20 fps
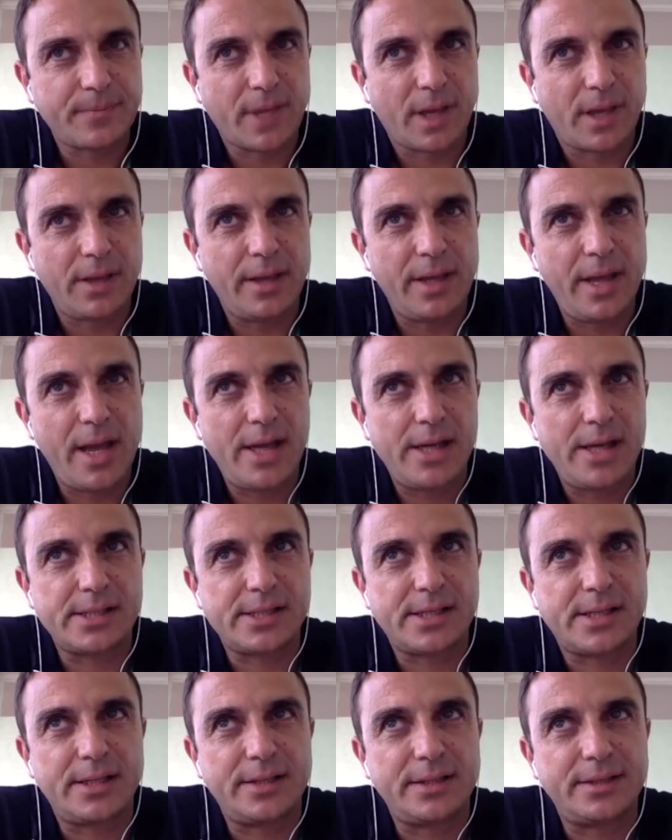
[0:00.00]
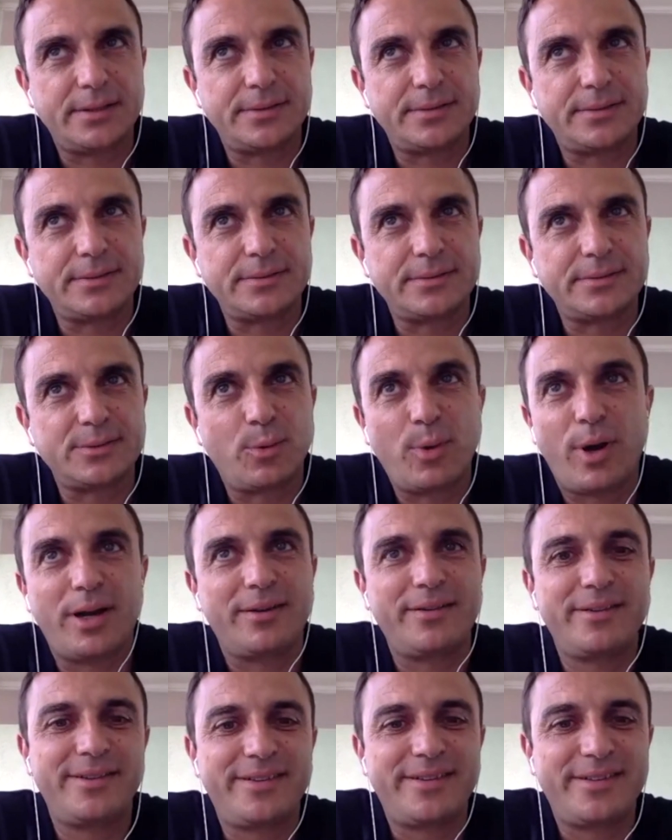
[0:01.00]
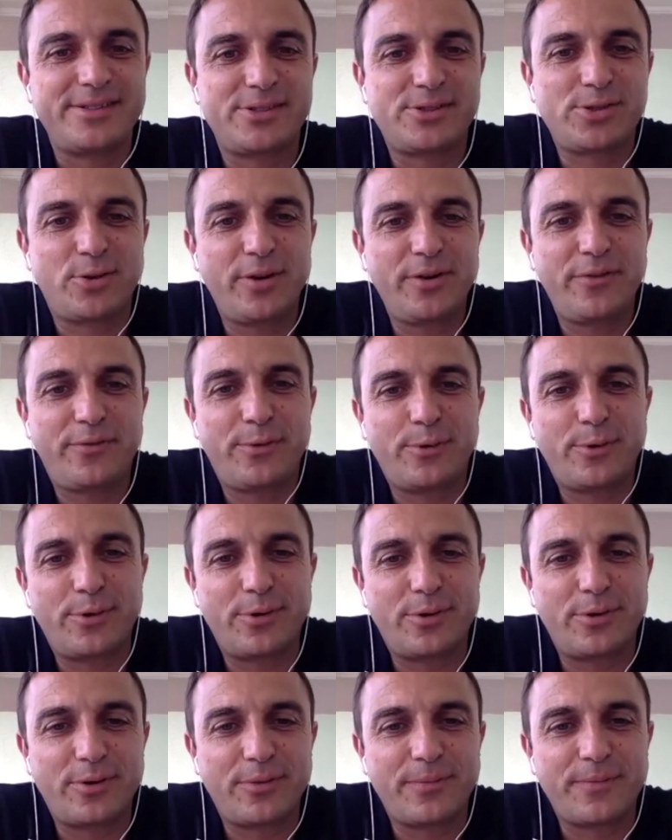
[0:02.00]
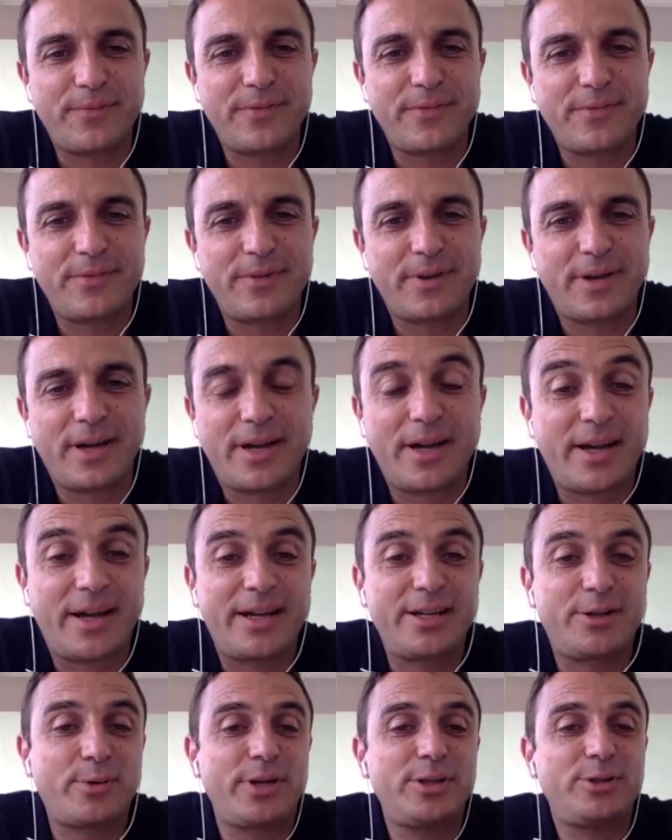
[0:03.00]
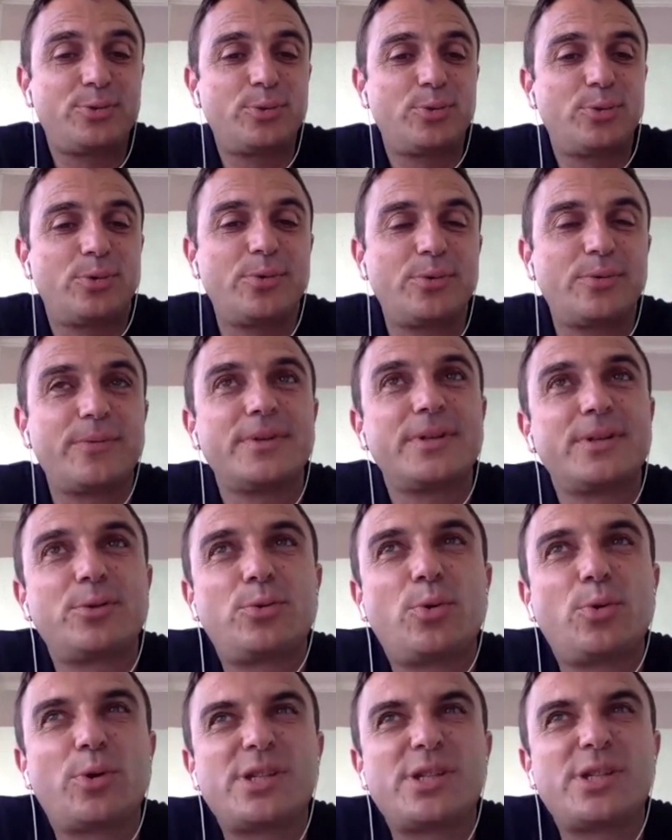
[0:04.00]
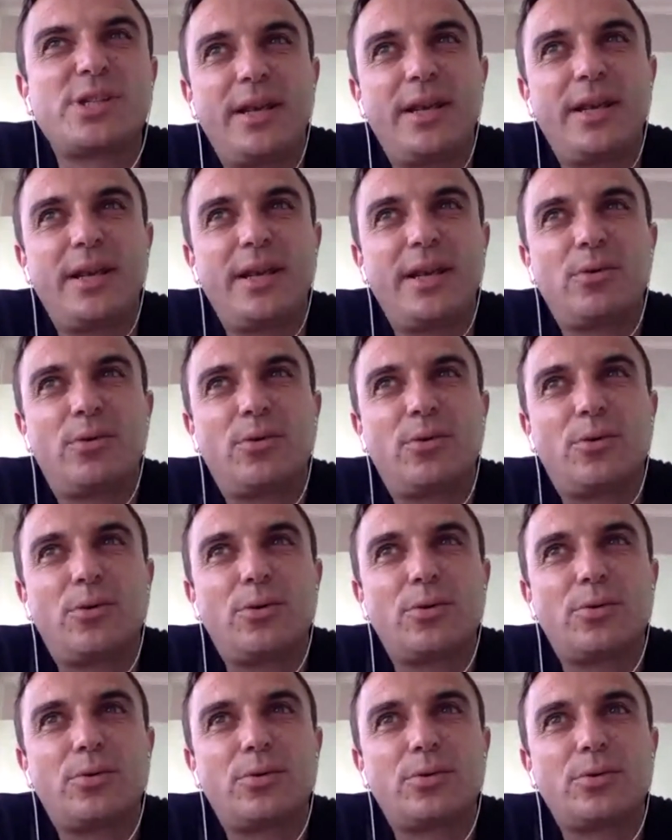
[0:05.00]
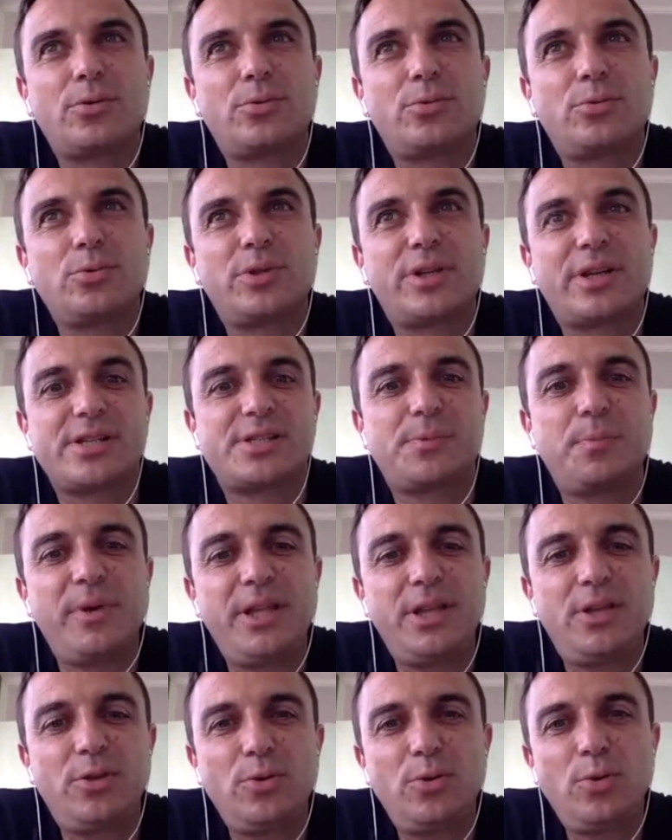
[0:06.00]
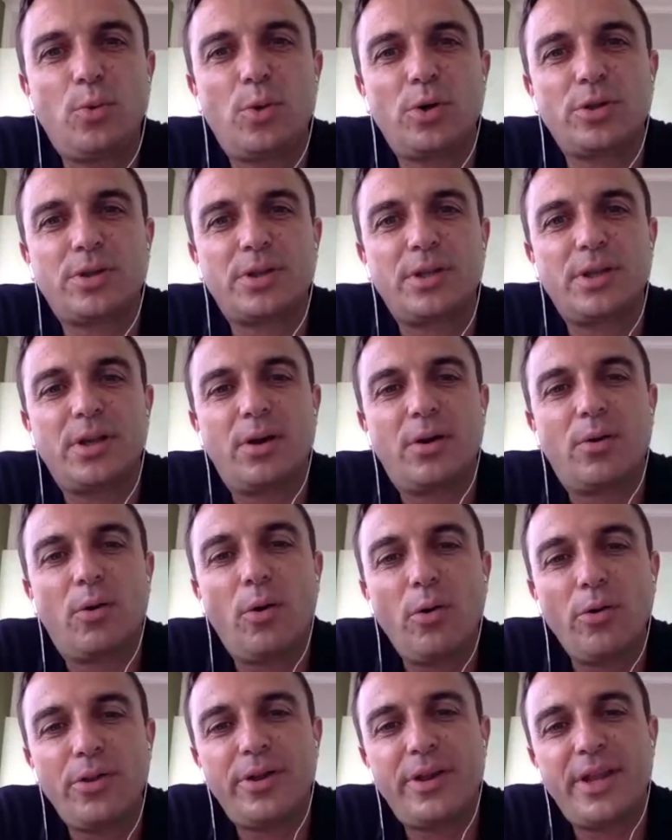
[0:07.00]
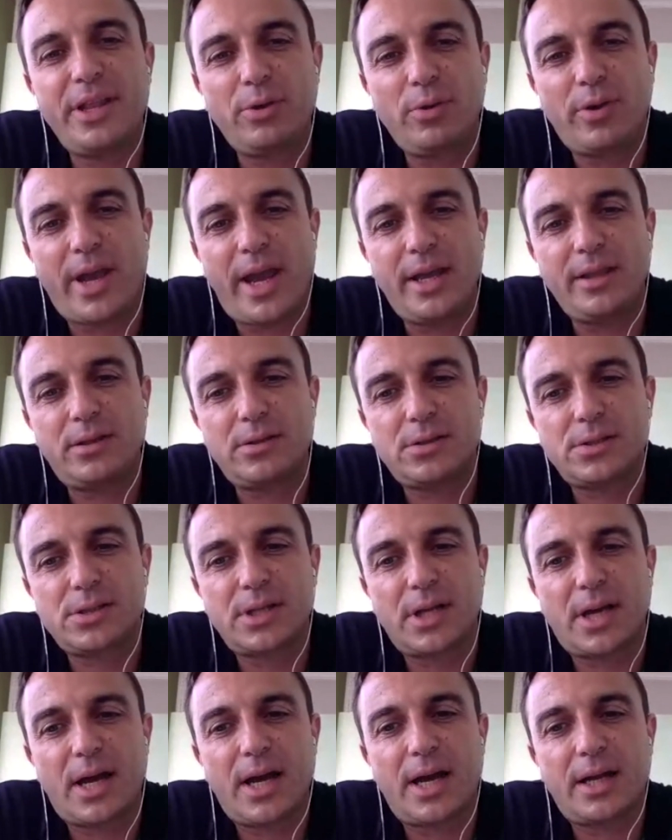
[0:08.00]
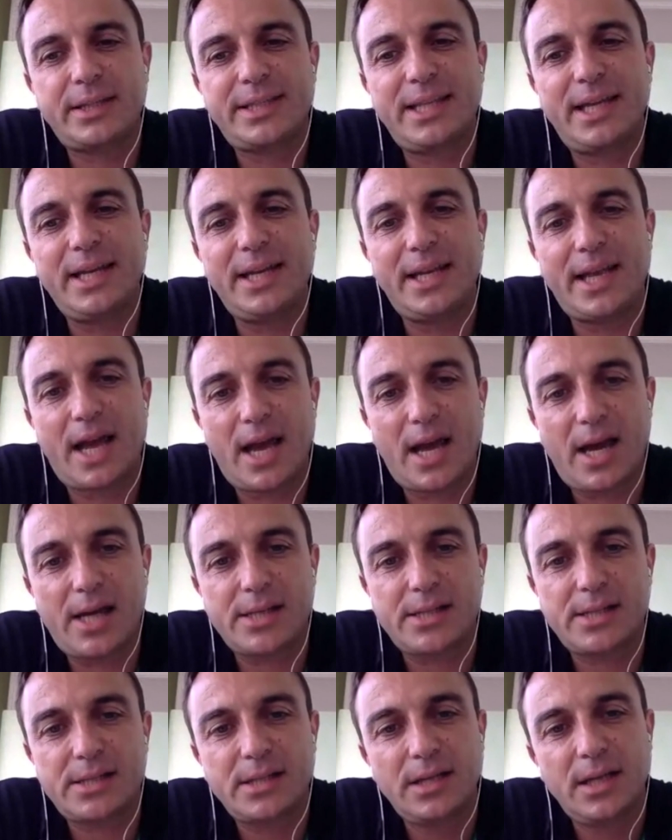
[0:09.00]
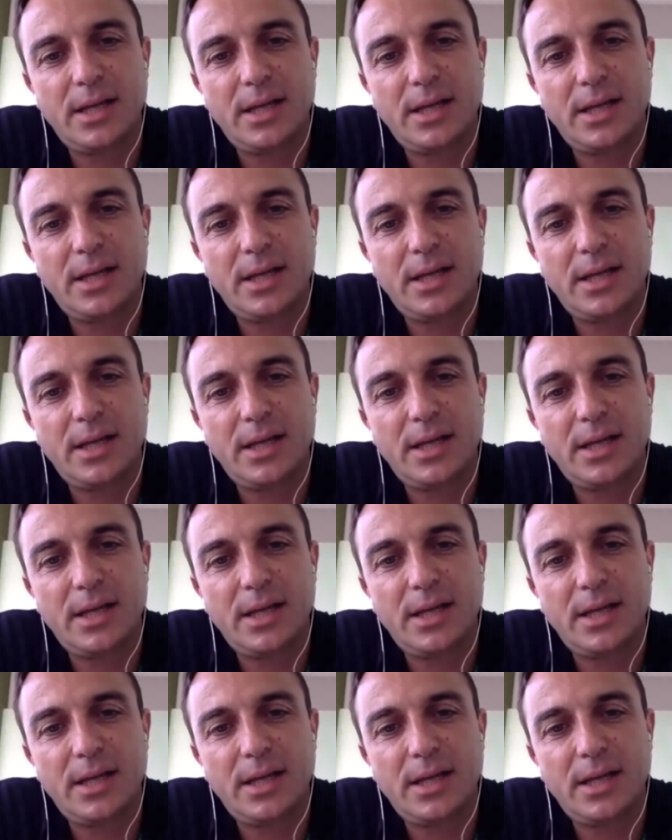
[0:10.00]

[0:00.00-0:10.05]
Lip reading: Yes, and well, sorry for, I try to explain or to transmit you what other educators are telling us,